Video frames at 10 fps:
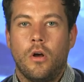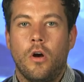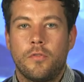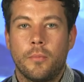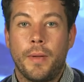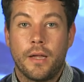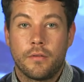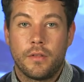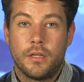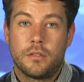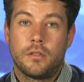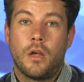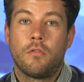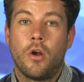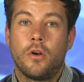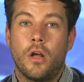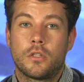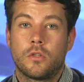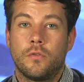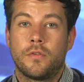Off the back of this, I wrote an
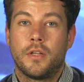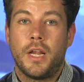article for The